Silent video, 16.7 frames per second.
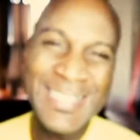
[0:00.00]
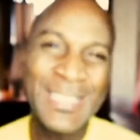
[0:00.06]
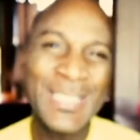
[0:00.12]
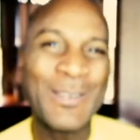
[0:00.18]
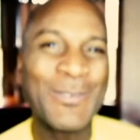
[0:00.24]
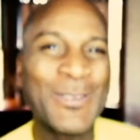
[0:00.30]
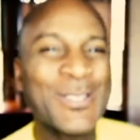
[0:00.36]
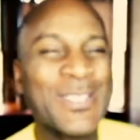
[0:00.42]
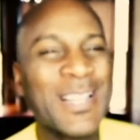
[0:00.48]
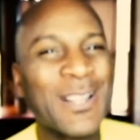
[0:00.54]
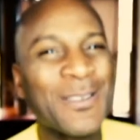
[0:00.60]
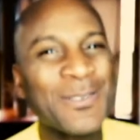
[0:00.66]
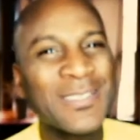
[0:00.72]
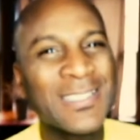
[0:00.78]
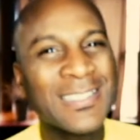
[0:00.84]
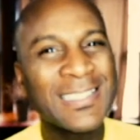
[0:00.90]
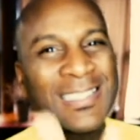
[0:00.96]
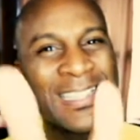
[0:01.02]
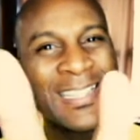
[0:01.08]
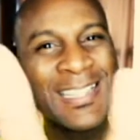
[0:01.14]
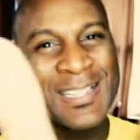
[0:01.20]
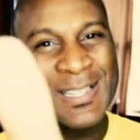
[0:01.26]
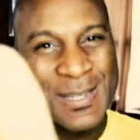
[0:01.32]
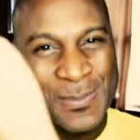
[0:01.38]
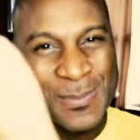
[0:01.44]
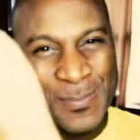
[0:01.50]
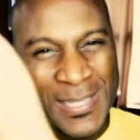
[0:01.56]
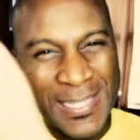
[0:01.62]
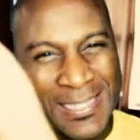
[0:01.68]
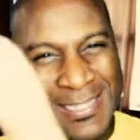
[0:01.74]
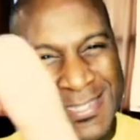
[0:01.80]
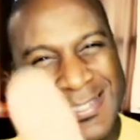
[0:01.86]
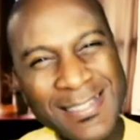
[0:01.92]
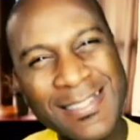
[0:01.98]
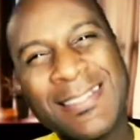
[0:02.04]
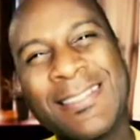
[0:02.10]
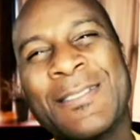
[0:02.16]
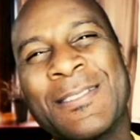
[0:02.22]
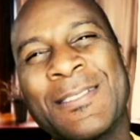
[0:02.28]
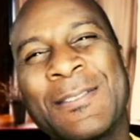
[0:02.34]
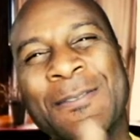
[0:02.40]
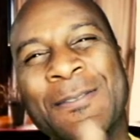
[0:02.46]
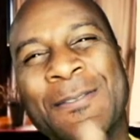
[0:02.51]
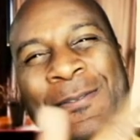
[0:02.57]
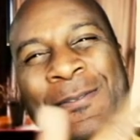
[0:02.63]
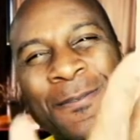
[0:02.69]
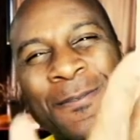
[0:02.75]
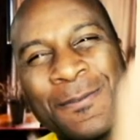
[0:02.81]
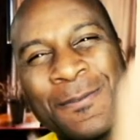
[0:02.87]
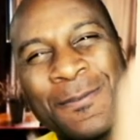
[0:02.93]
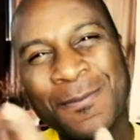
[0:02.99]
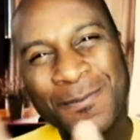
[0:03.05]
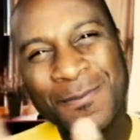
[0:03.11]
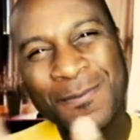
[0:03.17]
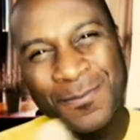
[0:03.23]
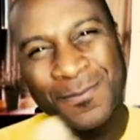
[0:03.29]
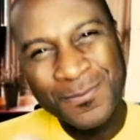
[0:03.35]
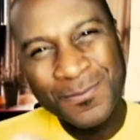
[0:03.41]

Love yourself. Peace. And I love